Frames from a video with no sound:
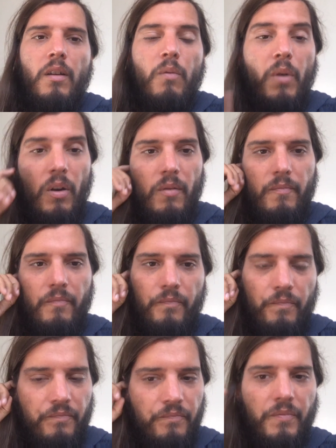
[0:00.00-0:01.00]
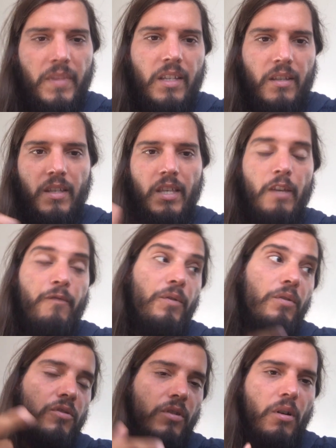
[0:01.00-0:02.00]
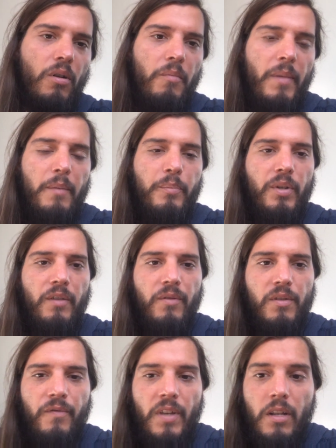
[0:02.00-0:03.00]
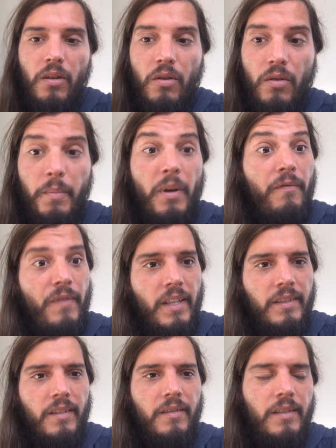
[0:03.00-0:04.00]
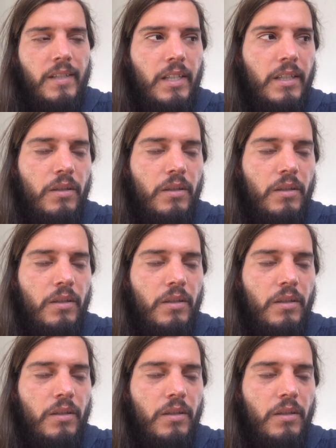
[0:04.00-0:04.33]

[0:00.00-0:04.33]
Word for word: Well, if you saw my previous video about fantasies and